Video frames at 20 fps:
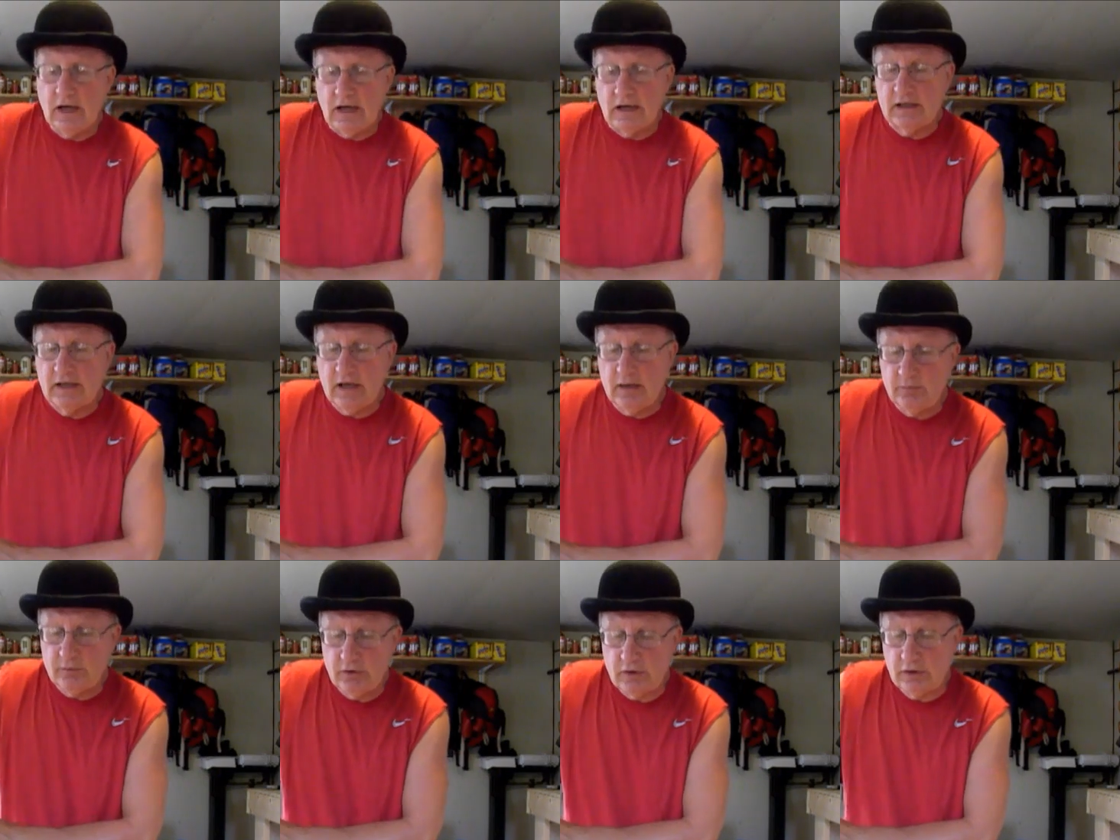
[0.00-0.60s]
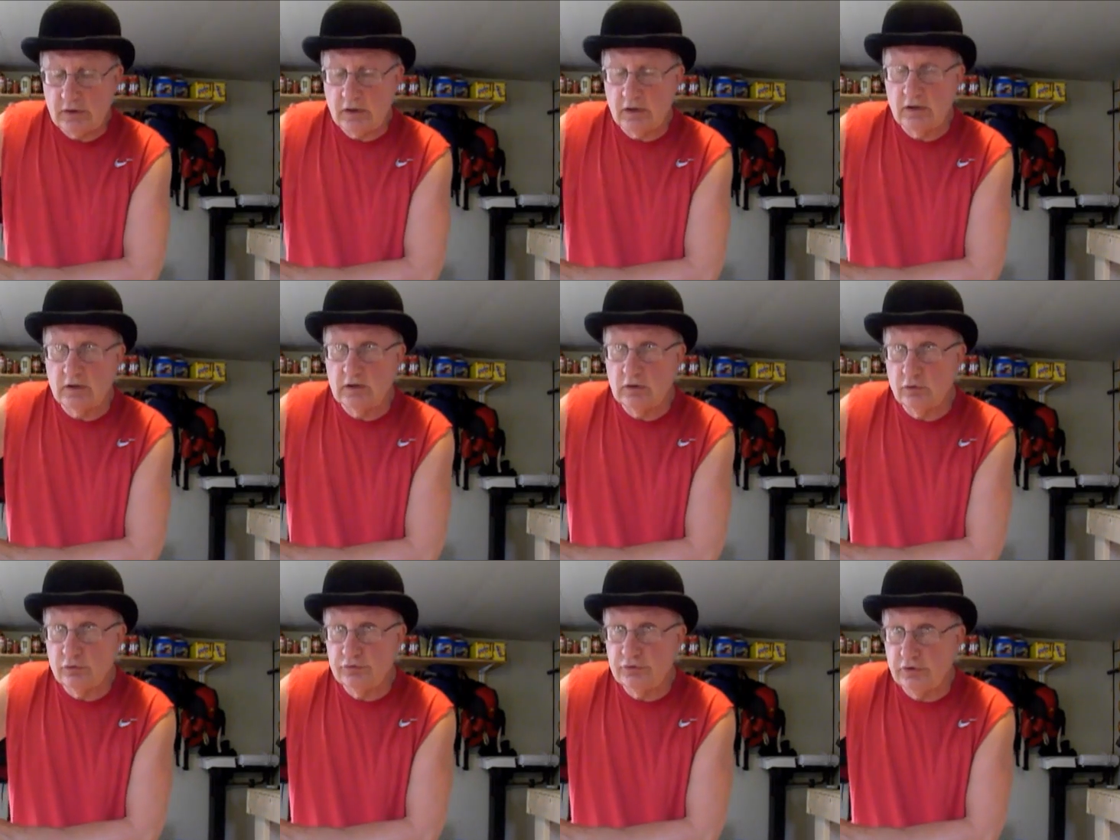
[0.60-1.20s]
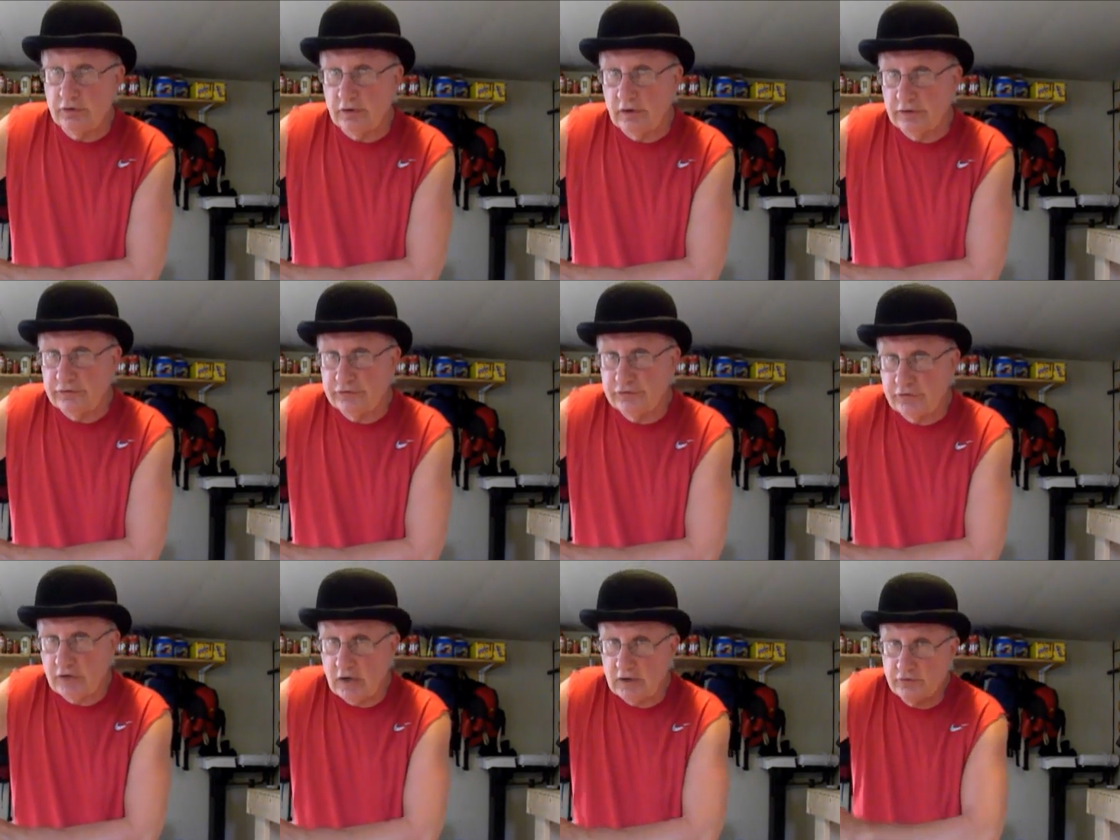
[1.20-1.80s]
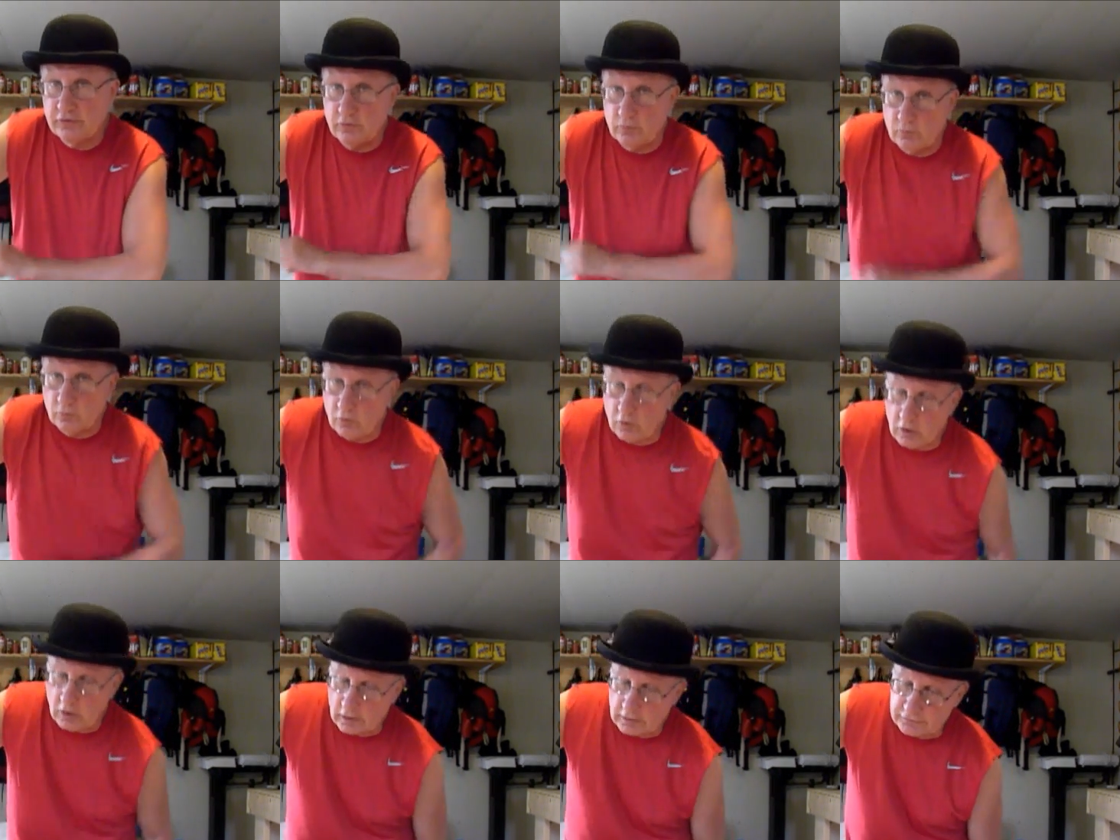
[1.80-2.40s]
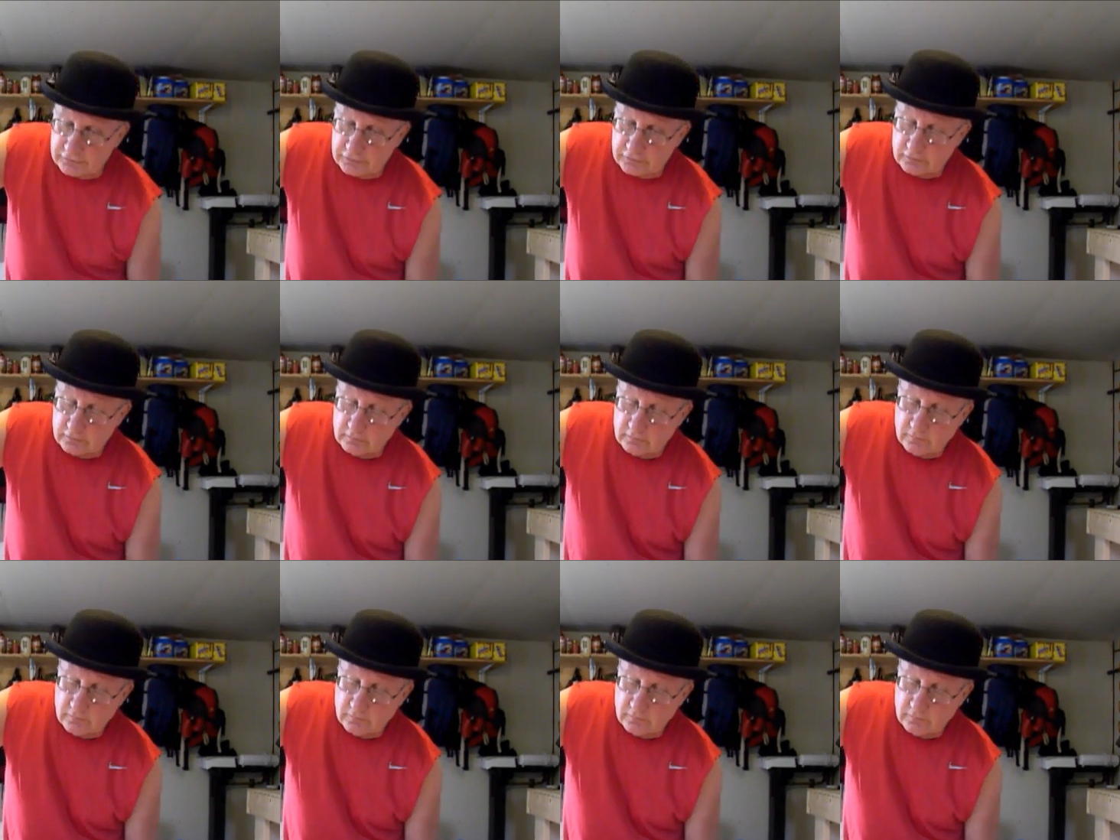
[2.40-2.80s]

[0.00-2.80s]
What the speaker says: I came to the conclusion that Sergeant Rock's